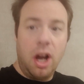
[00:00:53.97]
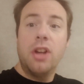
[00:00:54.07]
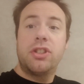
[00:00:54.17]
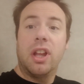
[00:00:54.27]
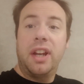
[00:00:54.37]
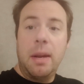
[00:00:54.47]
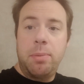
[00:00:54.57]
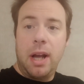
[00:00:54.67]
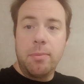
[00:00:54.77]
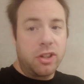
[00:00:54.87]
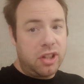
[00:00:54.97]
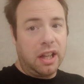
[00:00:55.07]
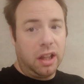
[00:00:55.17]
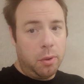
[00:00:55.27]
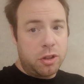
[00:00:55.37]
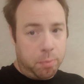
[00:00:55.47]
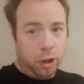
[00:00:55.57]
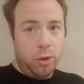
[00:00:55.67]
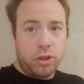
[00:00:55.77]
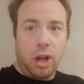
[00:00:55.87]
Also at 8 p.m., the St. Louis
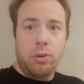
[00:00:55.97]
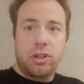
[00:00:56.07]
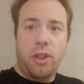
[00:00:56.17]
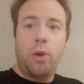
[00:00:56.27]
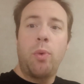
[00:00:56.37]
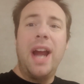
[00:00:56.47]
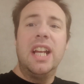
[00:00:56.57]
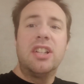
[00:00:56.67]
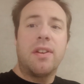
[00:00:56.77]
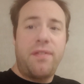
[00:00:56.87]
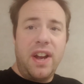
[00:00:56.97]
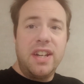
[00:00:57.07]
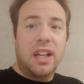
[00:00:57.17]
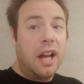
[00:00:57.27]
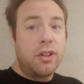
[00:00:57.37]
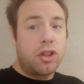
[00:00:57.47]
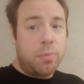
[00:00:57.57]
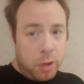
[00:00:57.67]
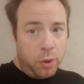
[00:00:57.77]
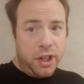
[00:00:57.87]
Blues host the reigning, defending,
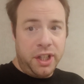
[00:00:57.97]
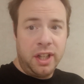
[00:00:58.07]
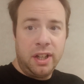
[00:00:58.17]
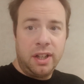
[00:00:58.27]
undisputed